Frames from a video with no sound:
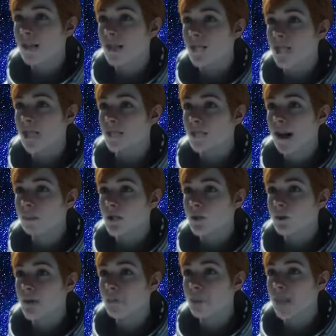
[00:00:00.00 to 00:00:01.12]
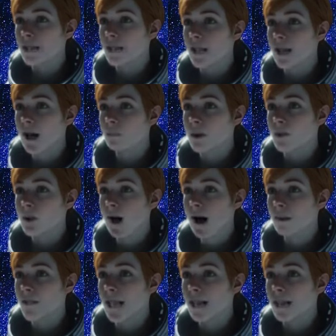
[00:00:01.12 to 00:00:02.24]
It takes chemistry to make a good cup of
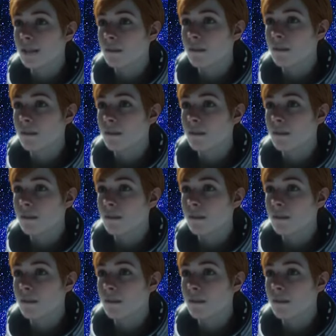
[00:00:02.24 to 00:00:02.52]
coffee.